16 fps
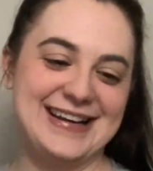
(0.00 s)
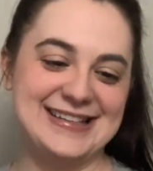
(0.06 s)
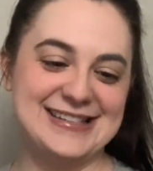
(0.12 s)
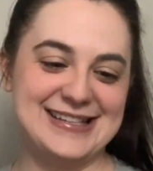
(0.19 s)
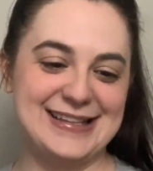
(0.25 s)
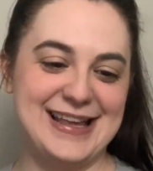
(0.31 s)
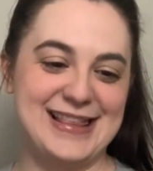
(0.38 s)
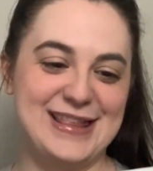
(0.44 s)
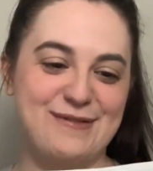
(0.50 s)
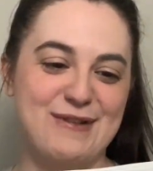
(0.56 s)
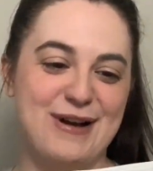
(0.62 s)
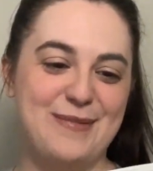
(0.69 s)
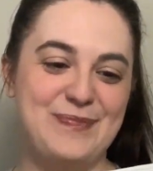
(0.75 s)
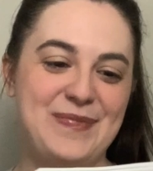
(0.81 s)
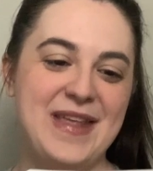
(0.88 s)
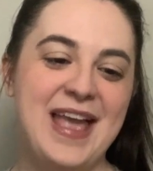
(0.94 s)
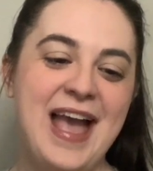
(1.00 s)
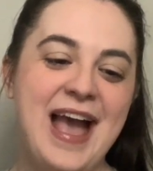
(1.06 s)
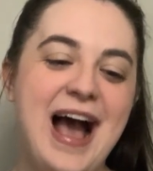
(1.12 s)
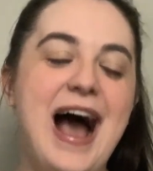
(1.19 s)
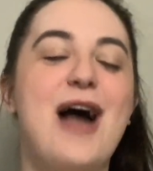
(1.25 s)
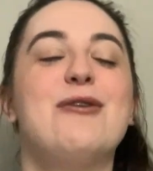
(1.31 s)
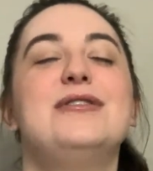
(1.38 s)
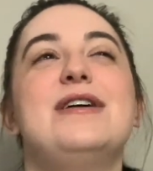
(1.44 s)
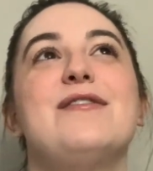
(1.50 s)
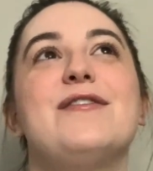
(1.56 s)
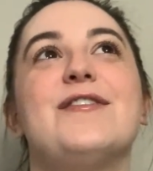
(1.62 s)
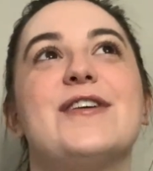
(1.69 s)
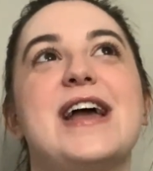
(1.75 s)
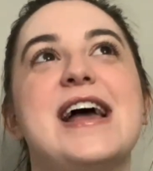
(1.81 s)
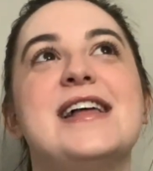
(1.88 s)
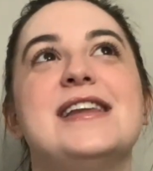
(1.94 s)
it's a lengthy one. I will never
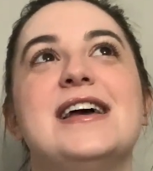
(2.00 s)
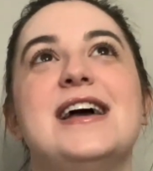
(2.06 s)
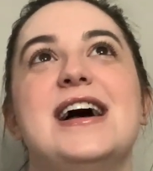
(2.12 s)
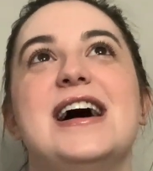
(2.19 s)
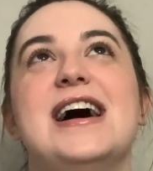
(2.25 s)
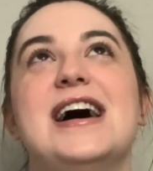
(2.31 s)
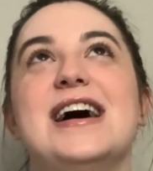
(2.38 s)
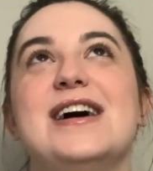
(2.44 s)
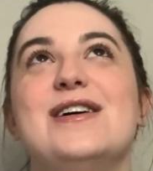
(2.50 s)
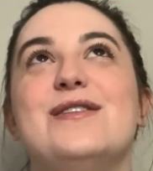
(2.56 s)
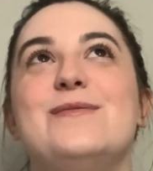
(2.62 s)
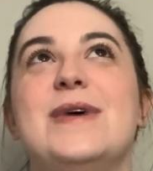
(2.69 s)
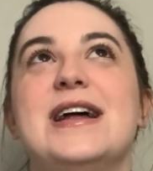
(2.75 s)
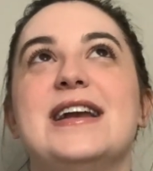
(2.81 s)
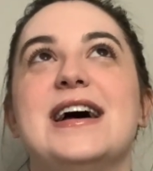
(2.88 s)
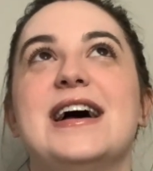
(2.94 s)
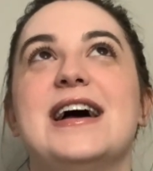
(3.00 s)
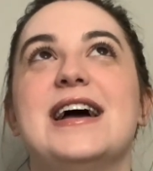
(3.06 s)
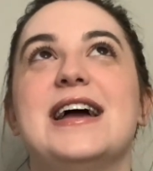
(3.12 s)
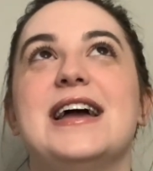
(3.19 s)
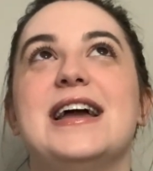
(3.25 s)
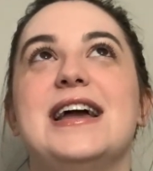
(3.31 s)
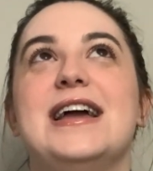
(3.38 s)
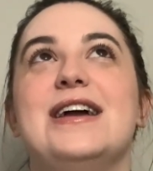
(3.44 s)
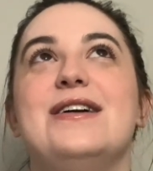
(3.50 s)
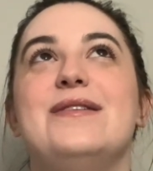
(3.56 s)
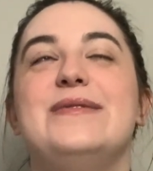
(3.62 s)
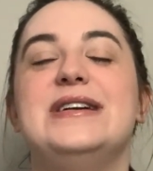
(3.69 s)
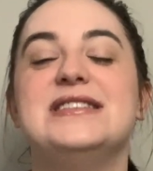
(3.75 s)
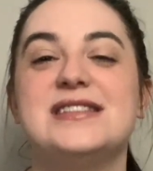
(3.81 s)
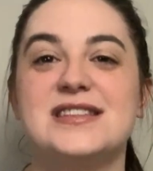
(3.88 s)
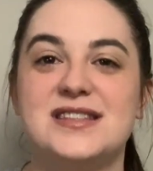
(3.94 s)
forget when
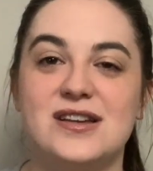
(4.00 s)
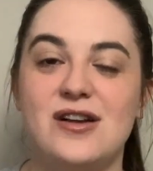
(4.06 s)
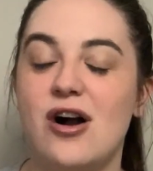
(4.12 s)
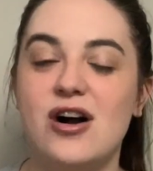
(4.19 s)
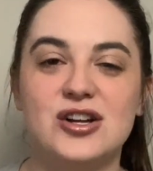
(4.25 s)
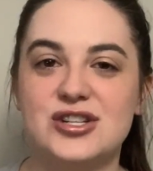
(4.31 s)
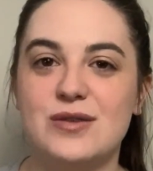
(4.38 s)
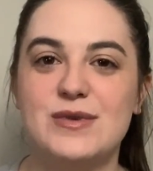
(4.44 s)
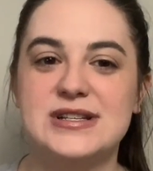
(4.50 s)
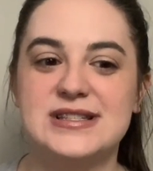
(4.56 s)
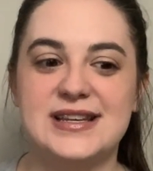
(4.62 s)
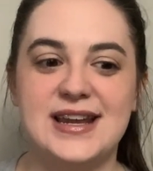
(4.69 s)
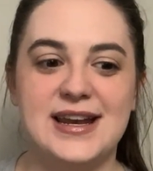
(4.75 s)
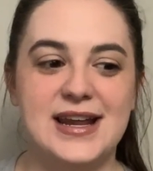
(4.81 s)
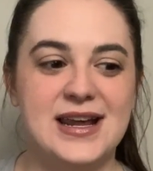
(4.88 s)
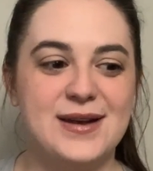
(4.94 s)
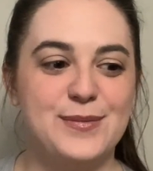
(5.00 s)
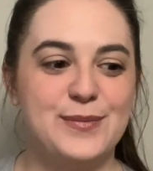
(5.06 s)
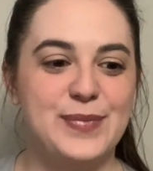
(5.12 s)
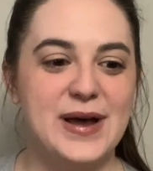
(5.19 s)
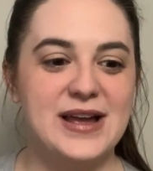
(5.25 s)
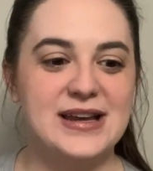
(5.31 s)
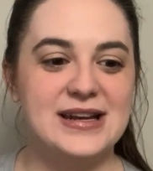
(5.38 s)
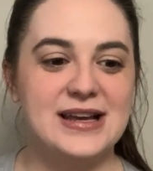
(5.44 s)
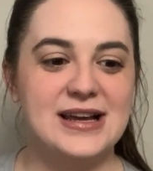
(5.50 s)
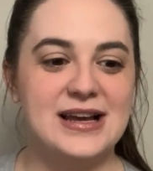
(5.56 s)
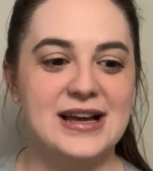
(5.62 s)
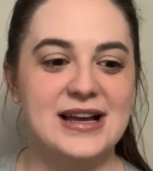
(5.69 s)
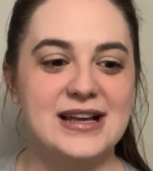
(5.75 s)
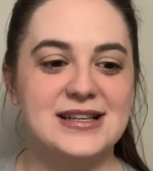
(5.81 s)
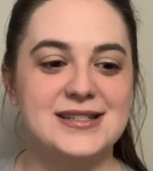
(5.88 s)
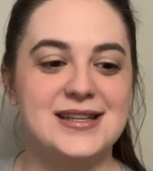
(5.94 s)
we did this in college, I wasn't in it, but
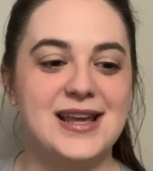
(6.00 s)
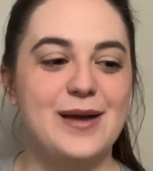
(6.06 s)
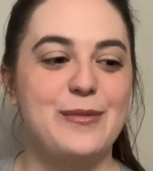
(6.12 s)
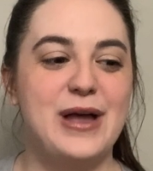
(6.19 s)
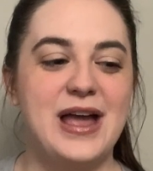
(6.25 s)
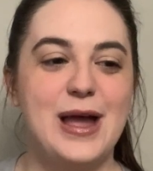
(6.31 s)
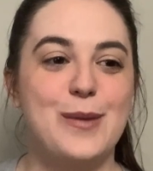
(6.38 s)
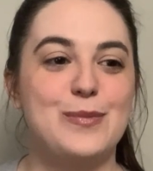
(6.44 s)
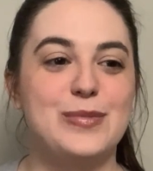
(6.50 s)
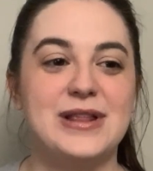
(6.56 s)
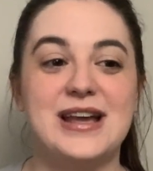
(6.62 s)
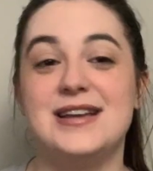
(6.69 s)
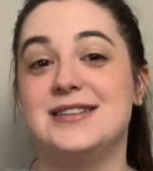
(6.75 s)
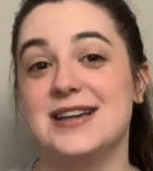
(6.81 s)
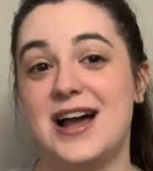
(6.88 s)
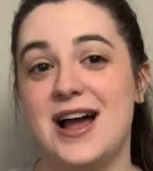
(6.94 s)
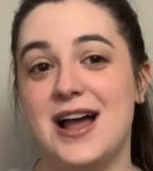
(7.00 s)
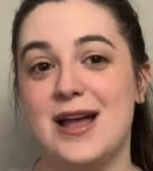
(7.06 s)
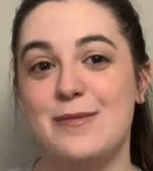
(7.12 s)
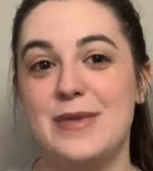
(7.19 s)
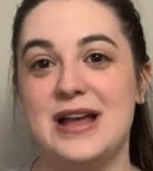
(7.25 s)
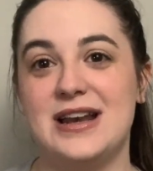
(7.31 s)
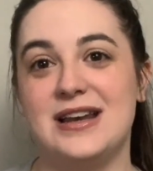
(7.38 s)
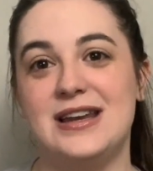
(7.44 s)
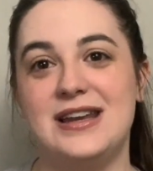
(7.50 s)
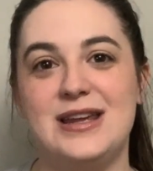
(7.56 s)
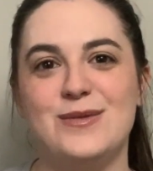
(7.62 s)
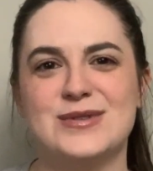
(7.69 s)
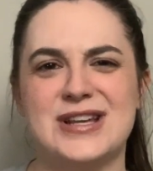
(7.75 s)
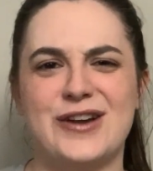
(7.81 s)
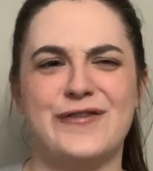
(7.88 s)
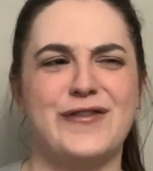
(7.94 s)
Sam Hay played Time and he
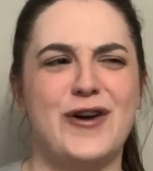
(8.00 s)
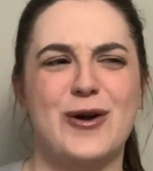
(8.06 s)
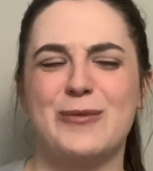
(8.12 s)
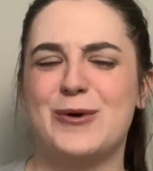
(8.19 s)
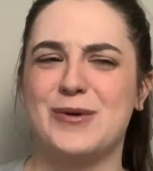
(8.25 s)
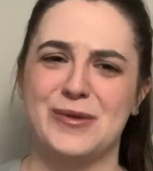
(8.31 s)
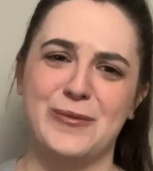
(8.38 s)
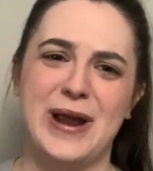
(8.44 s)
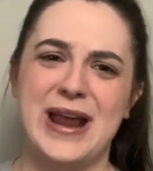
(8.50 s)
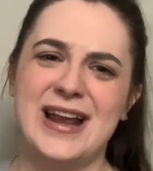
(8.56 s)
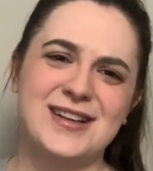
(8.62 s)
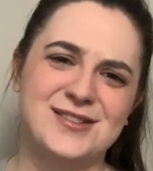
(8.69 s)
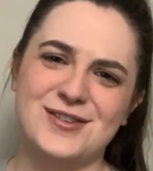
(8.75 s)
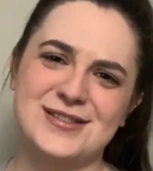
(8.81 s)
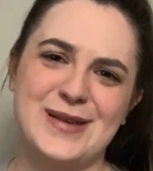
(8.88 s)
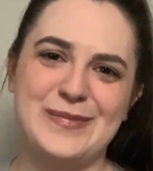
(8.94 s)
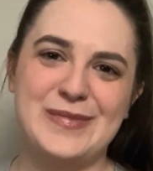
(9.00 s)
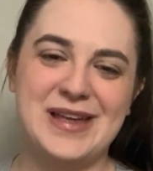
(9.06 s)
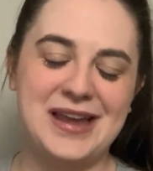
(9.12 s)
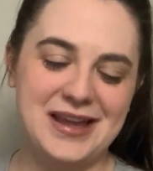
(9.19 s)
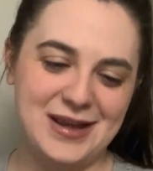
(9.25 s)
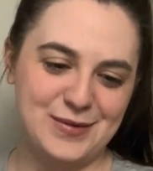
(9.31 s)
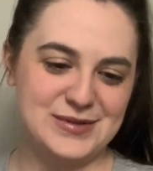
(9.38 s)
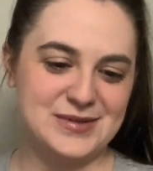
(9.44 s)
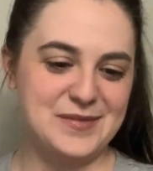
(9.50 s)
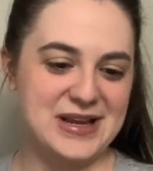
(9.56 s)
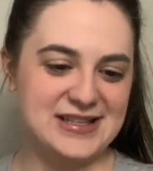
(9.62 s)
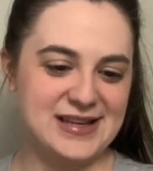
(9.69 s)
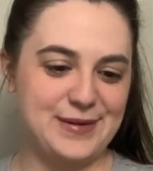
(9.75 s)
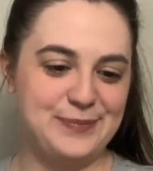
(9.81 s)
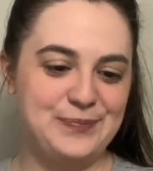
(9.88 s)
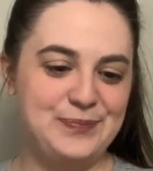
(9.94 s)
was like a farmer with wings or something. It was
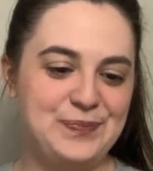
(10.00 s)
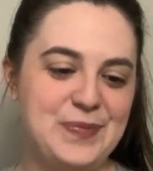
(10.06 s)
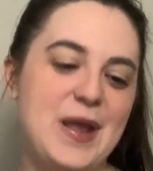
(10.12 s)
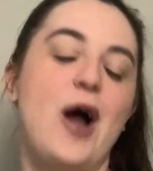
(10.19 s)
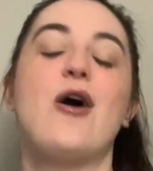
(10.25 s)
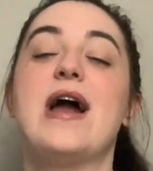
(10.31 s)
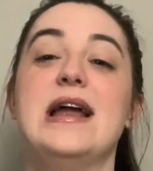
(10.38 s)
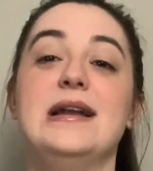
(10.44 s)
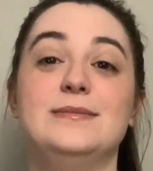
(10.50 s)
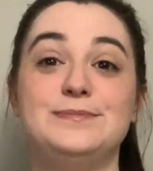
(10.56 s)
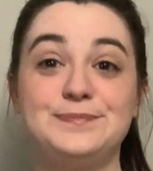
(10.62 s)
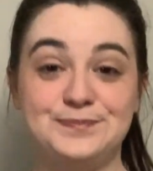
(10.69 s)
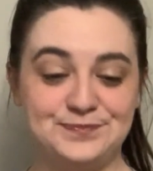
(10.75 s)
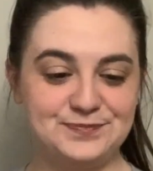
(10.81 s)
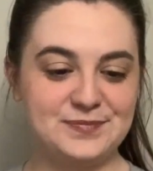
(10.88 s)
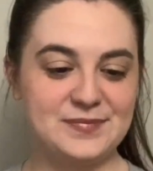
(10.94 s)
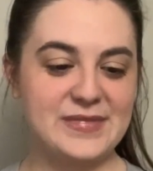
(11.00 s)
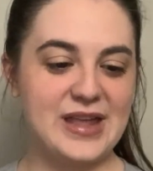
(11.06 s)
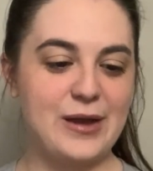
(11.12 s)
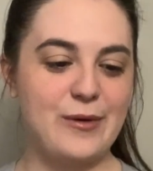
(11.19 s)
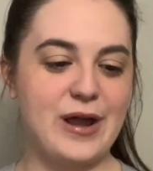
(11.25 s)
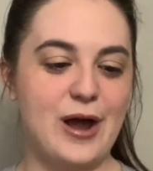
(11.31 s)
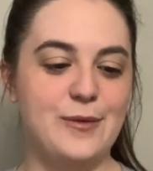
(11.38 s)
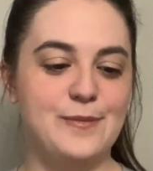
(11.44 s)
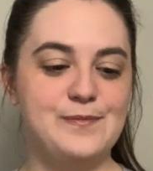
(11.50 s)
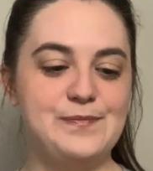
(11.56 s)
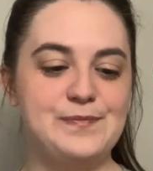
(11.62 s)
amazing. All right, here we go.